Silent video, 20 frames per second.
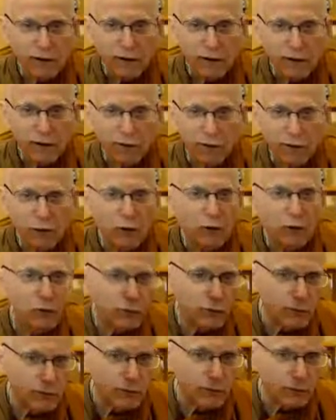And we're not
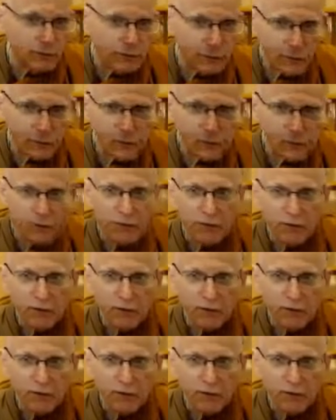always open.